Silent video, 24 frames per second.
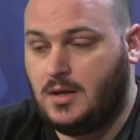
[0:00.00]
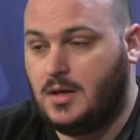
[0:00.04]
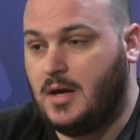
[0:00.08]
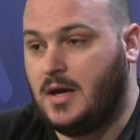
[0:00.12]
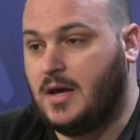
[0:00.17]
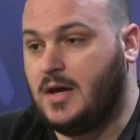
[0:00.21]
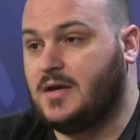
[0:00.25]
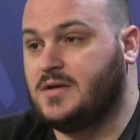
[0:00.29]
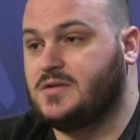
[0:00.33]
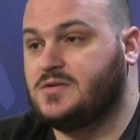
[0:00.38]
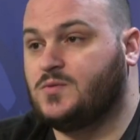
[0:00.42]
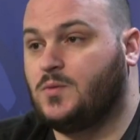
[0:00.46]

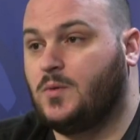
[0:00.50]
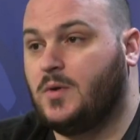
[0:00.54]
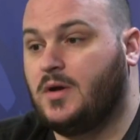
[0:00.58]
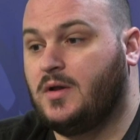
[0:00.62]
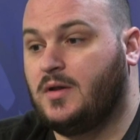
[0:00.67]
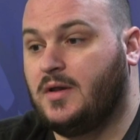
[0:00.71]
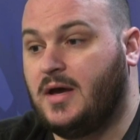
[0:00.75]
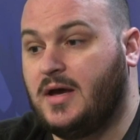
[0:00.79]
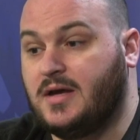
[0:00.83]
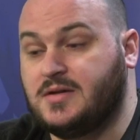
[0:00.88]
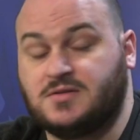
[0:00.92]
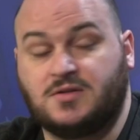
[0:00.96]
as well
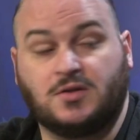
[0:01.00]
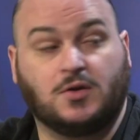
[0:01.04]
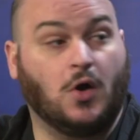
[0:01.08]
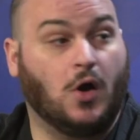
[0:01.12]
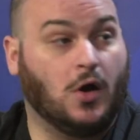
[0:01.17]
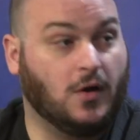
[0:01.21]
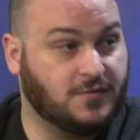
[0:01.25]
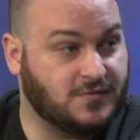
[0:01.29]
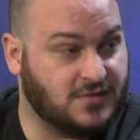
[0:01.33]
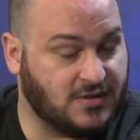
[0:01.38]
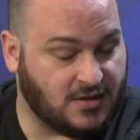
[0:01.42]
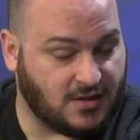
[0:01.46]
as the
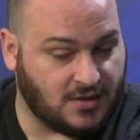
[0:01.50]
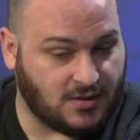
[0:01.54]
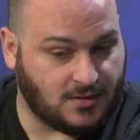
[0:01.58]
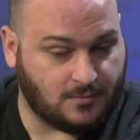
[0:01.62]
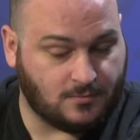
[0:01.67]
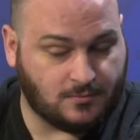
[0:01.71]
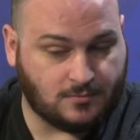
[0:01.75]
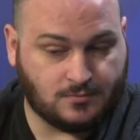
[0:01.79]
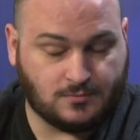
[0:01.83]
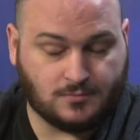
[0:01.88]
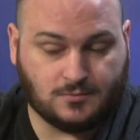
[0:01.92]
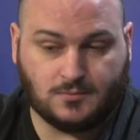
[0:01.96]
golf
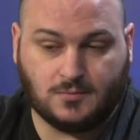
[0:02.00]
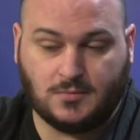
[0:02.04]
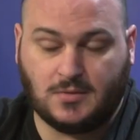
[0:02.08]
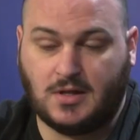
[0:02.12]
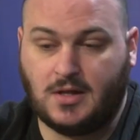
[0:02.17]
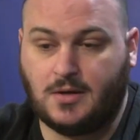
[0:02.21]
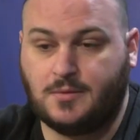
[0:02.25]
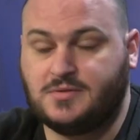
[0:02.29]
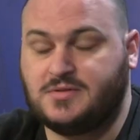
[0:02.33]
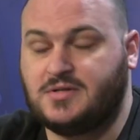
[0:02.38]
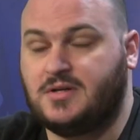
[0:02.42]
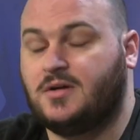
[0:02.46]
team while I
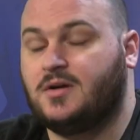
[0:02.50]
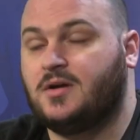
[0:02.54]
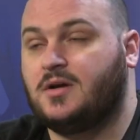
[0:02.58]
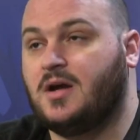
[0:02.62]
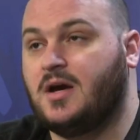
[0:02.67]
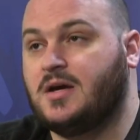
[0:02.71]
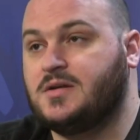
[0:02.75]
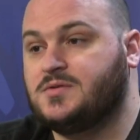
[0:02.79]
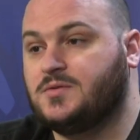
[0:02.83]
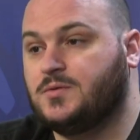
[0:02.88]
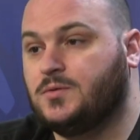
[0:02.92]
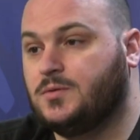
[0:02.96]
was here in
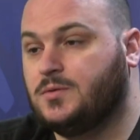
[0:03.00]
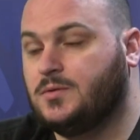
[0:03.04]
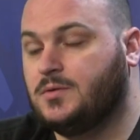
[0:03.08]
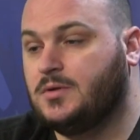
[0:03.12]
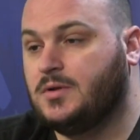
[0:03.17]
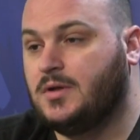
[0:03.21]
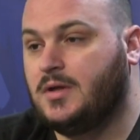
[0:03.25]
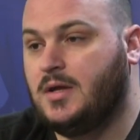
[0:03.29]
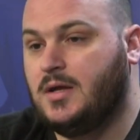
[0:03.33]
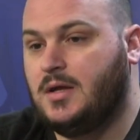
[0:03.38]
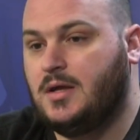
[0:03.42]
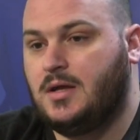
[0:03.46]
high school.